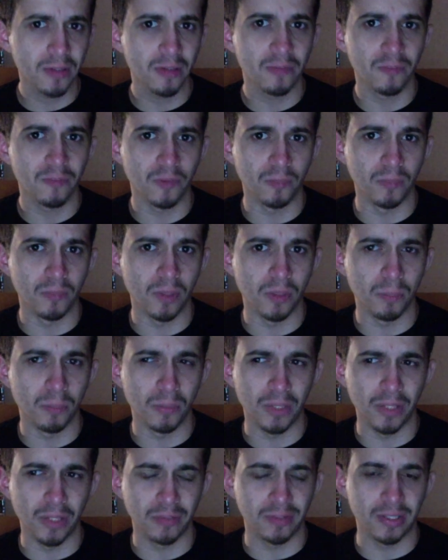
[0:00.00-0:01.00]
if I'm
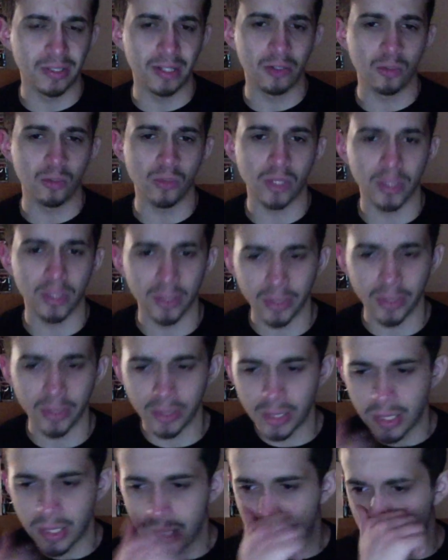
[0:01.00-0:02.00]
pronouncing that correctly.
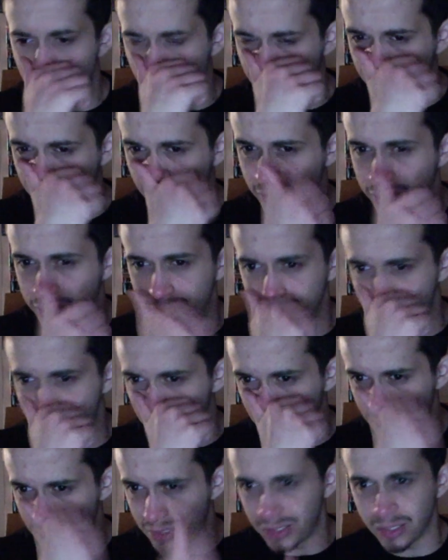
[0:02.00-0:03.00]
I think she is
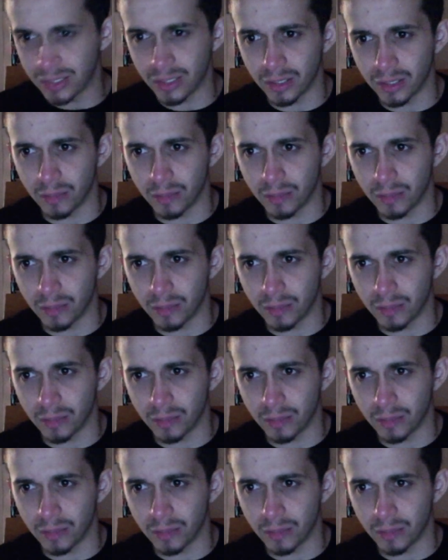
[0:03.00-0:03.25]
a